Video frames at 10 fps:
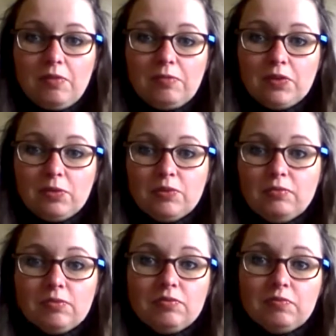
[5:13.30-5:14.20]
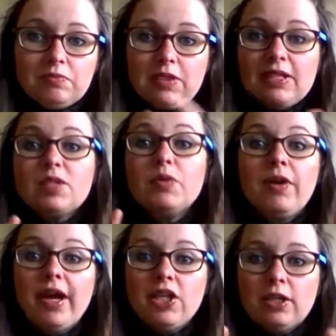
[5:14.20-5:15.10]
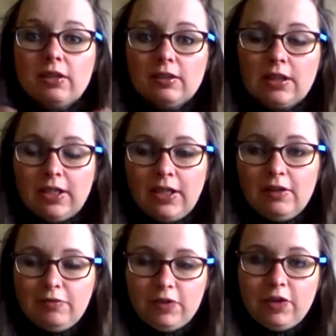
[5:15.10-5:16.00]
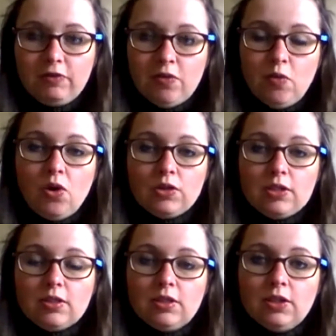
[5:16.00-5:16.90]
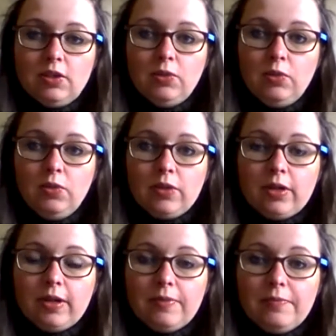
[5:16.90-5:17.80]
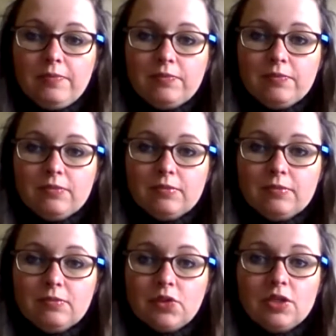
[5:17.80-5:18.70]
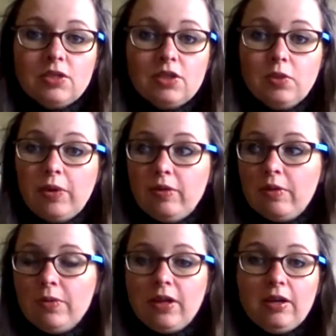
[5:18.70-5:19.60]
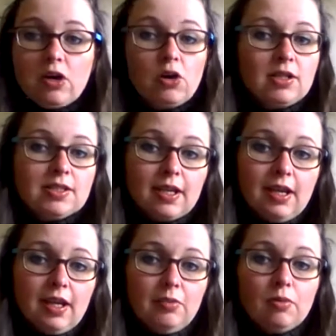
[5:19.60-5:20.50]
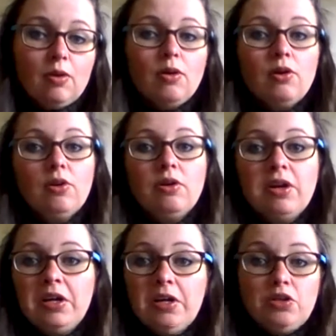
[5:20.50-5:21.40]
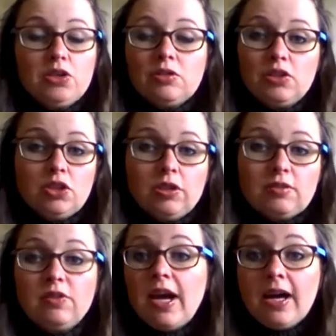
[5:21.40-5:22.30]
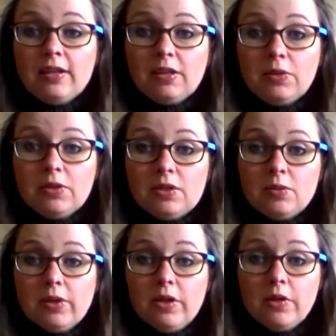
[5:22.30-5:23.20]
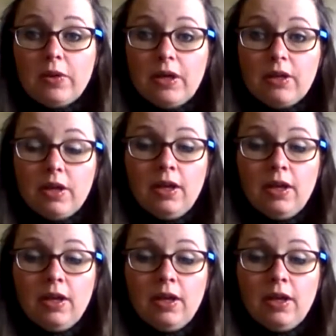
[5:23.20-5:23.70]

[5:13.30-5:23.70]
some inspiration for what you wanted to do, whether it be a colour scheme or just a choice of yarn that you wanted to work with,